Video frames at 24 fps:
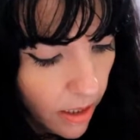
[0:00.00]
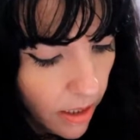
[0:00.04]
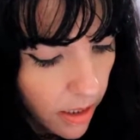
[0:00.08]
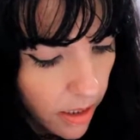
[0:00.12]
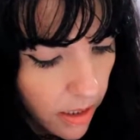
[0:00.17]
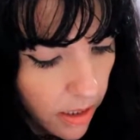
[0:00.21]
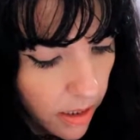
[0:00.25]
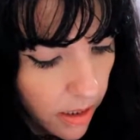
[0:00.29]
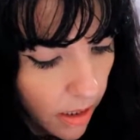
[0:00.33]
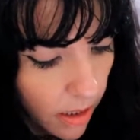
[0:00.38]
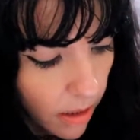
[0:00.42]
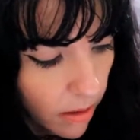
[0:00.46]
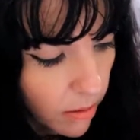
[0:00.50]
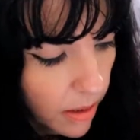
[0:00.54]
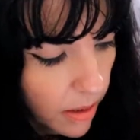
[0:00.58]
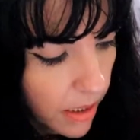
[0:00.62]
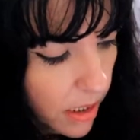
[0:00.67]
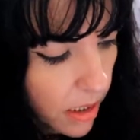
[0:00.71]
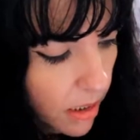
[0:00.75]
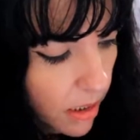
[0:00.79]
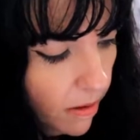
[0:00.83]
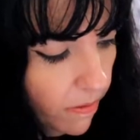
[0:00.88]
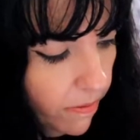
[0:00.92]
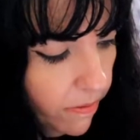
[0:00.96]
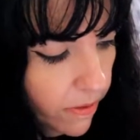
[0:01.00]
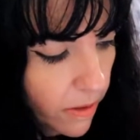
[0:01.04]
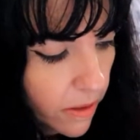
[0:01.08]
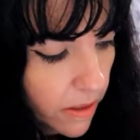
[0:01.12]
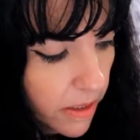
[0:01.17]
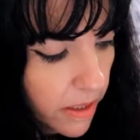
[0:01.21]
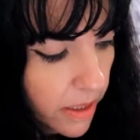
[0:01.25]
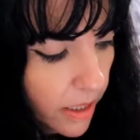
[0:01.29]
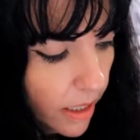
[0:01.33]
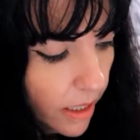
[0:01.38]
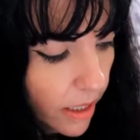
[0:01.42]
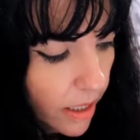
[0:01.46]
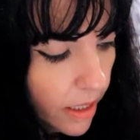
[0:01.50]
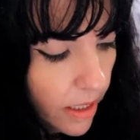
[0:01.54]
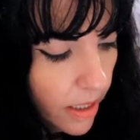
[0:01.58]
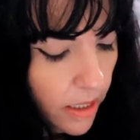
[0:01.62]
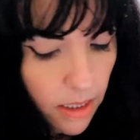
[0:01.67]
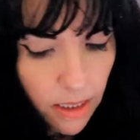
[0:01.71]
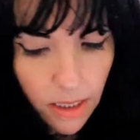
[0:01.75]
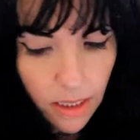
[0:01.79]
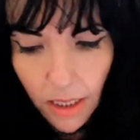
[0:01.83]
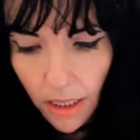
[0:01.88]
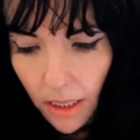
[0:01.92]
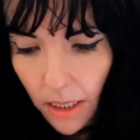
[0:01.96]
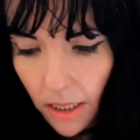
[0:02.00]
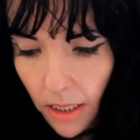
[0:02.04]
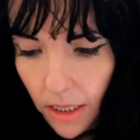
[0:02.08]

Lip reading: So it's not full size.